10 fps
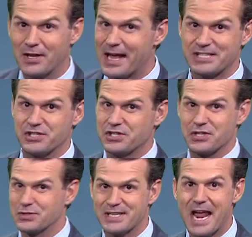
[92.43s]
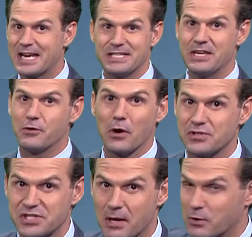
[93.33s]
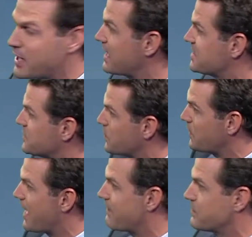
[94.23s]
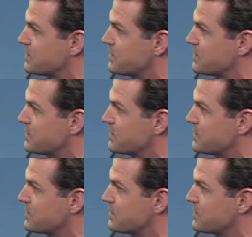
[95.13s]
And that's just those nasty, gross summer days is when you have